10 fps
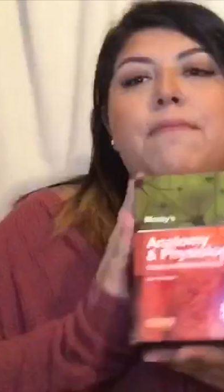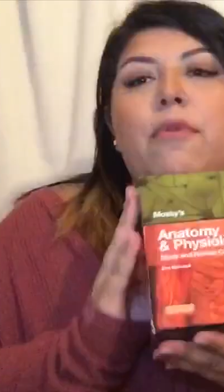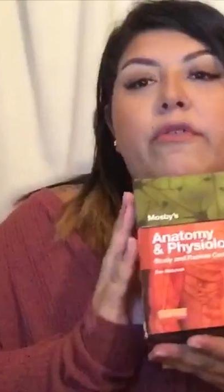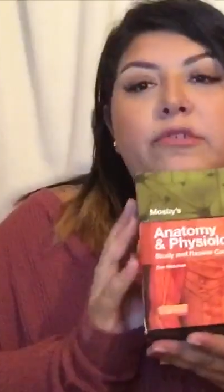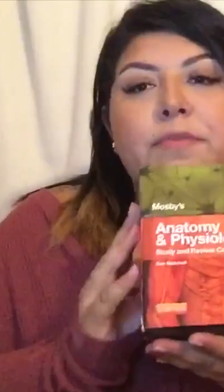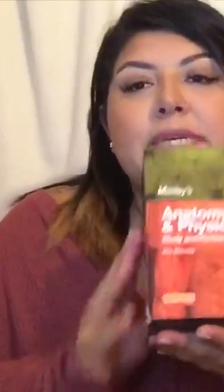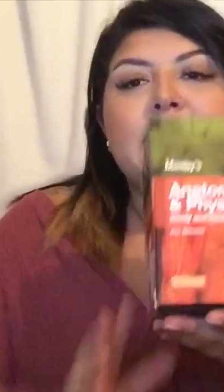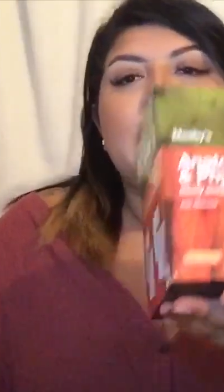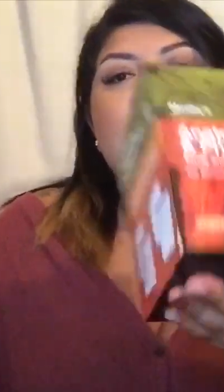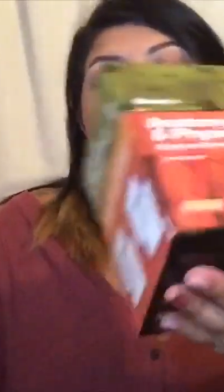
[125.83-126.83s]
Mosby's
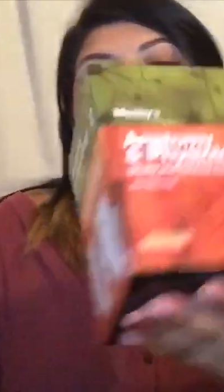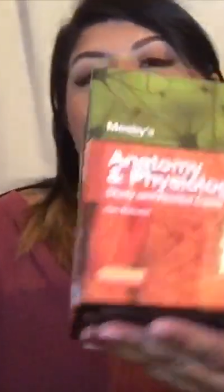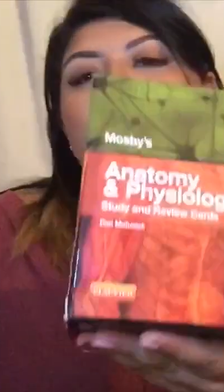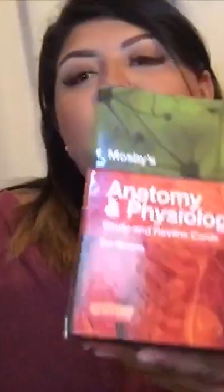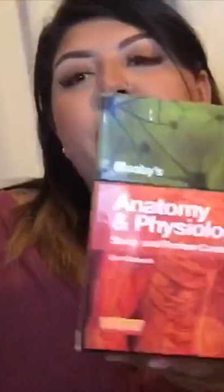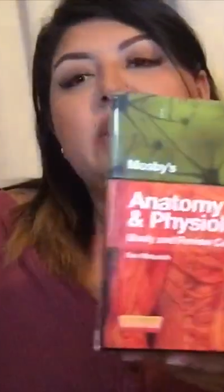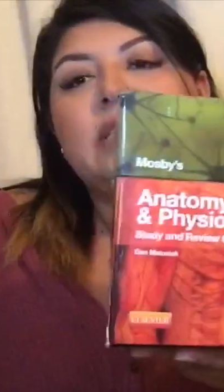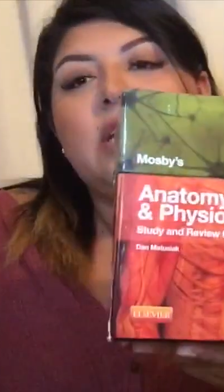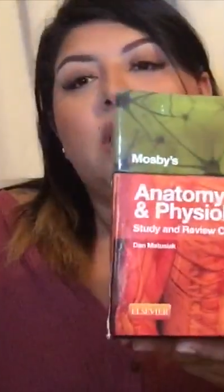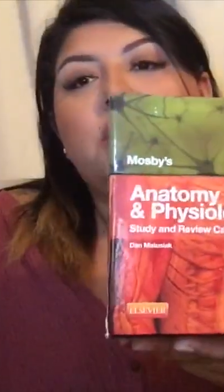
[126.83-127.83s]
Anatomy and
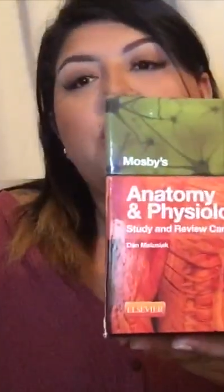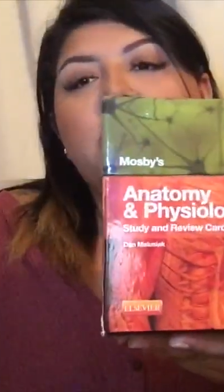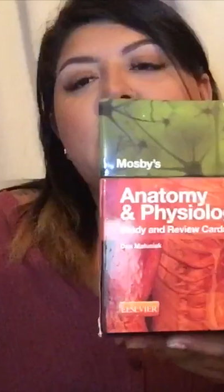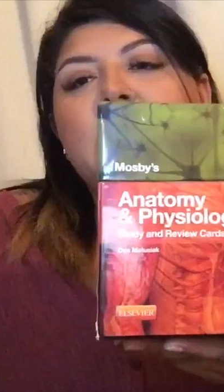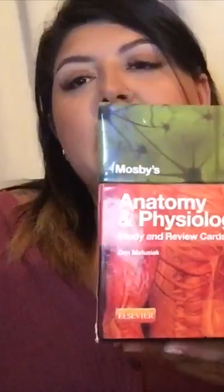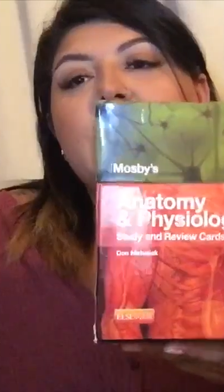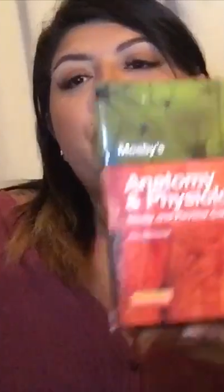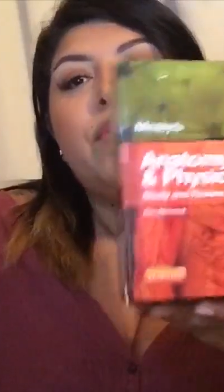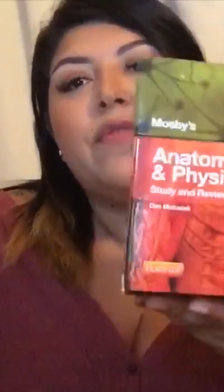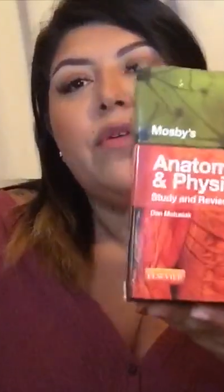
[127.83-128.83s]
Physiology Study and
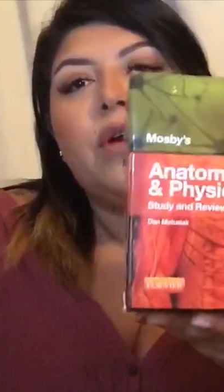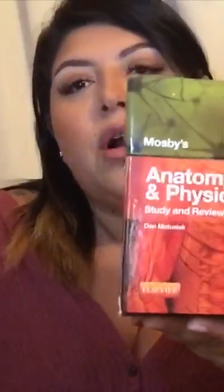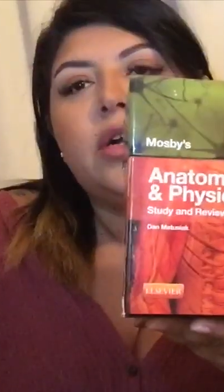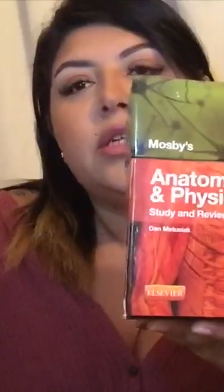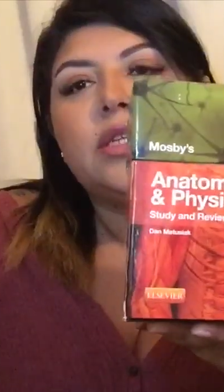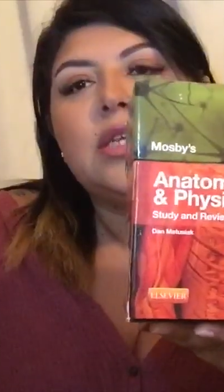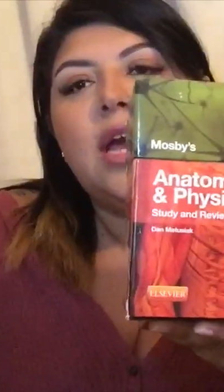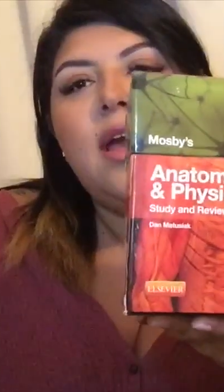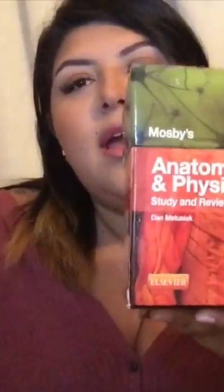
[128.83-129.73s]
Review Cards.